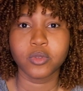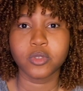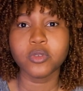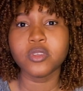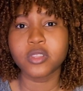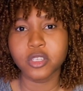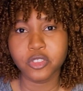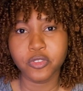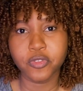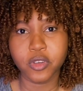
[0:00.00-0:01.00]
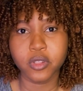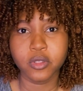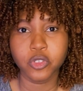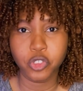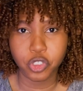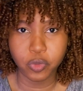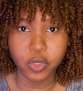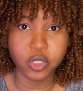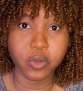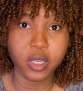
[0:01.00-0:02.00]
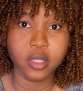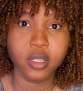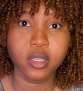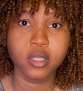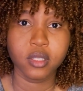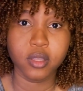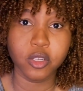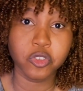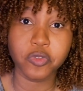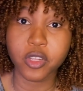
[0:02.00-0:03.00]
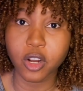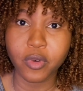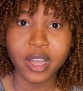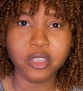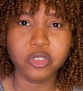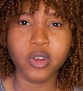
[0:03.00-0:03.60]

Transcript: do the things you feel you should be doing, the things you feel are right.